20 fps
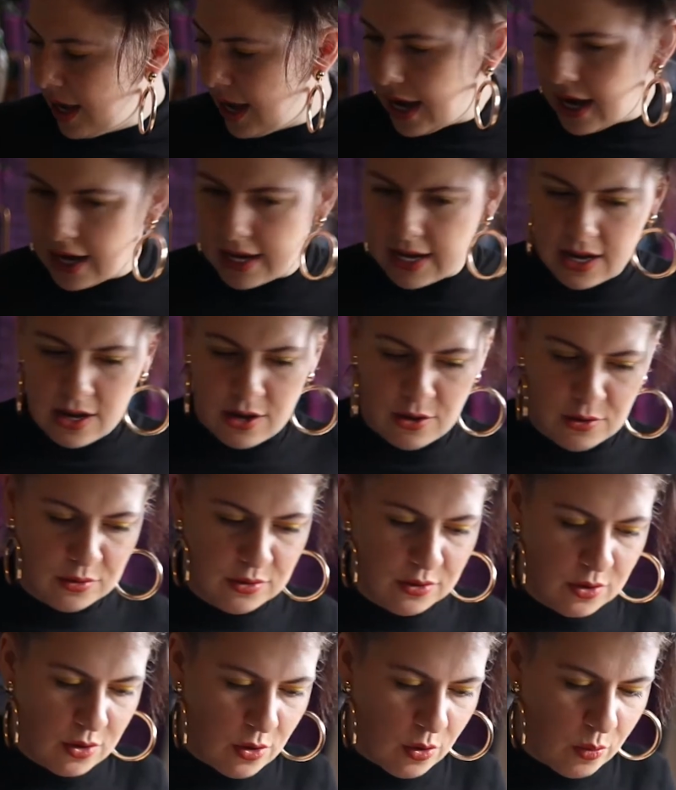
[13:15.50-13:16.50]
And now,
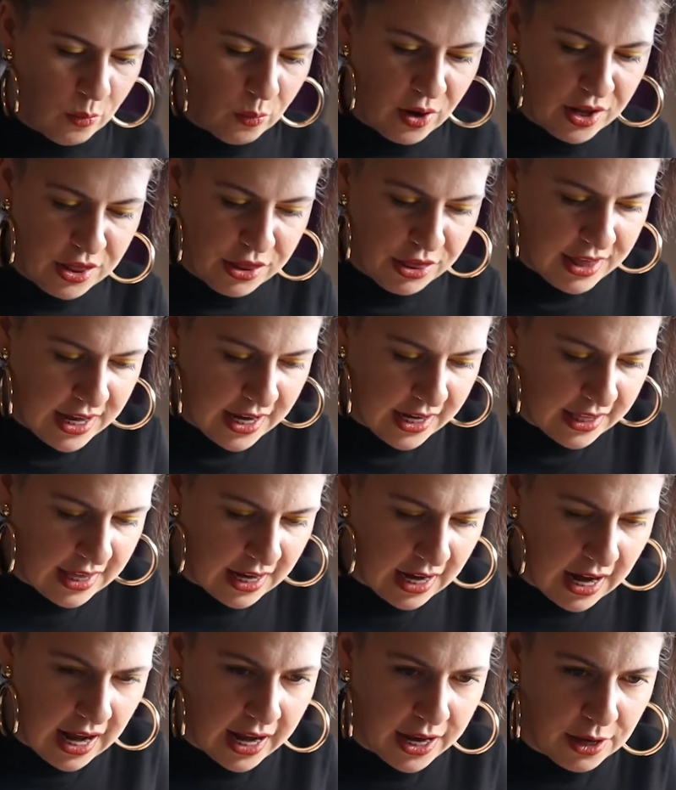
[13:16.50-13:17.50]
one thing
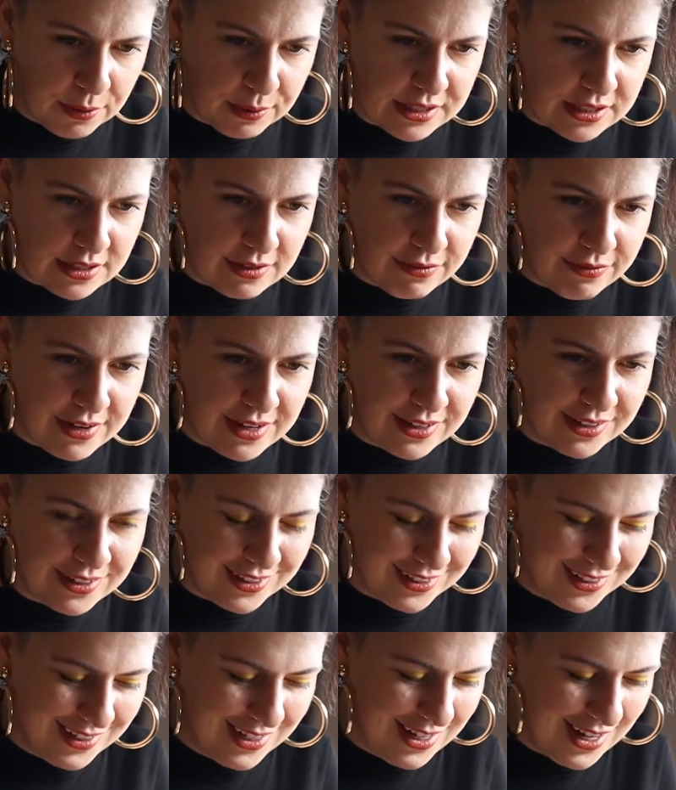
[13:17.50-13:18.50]
that I always
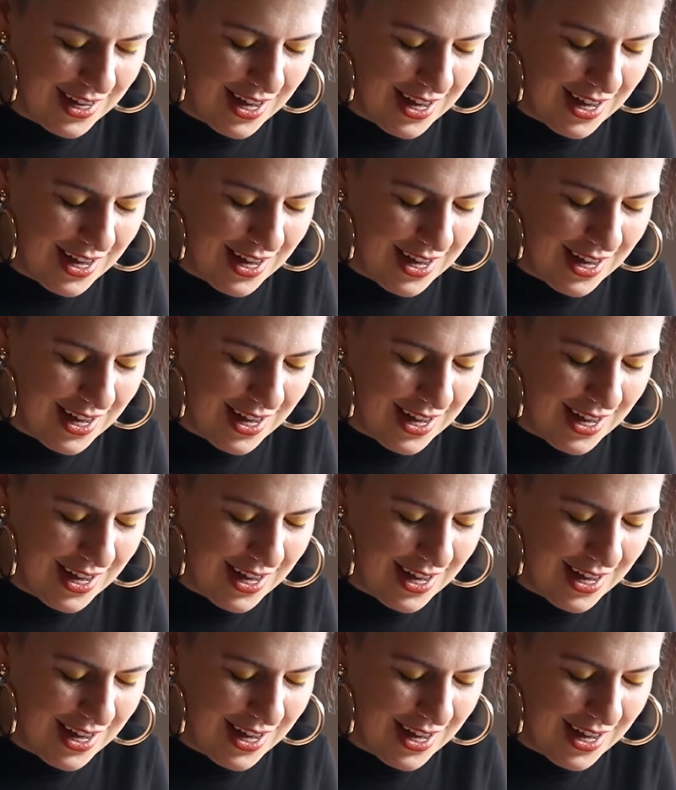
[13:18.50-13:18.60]
feel